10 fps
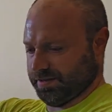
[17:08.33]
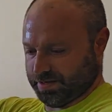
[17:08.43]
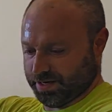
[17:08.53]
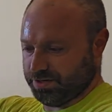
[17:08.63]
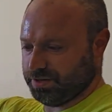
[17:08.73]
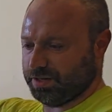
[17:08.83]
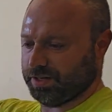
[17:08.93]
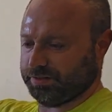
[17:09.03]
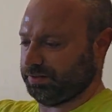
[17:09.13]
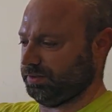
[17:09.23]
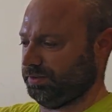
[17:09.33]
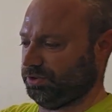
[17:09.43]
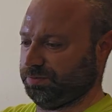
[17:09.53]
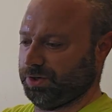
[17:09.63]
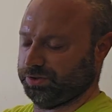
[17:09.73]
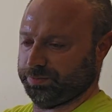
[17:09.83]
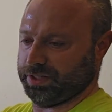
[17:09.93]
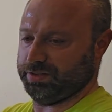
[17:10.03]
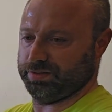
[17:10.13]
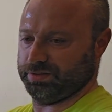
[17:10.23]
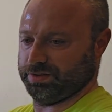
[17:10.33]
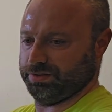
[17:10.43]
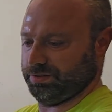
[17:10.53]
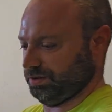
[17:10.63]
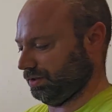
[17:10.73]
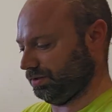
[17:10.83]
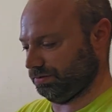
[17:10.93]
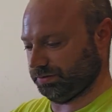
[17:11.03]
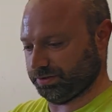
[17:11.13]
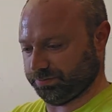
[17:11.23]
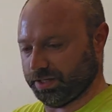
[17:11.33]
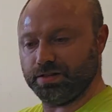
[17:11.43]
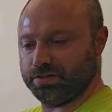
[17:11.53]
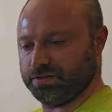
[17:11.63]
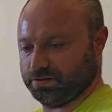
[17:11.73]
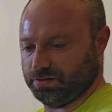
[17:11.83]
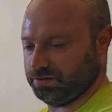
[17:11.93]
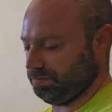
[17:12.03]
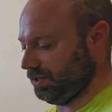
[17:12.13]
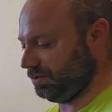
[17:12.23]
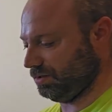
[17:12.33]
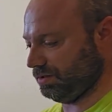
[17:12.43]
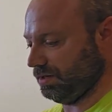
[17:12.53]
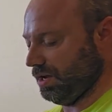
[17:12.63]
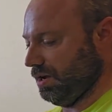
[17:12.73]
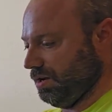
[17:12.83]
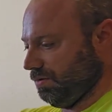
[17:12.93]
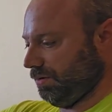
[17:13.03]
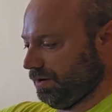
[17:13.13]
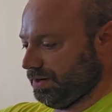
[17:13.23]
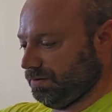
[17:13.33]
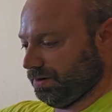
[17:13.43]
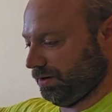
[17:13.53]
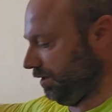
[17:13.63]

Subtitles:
And you can cut this into smaller pieces too. You could do little pieces, long pieces, whatever you want.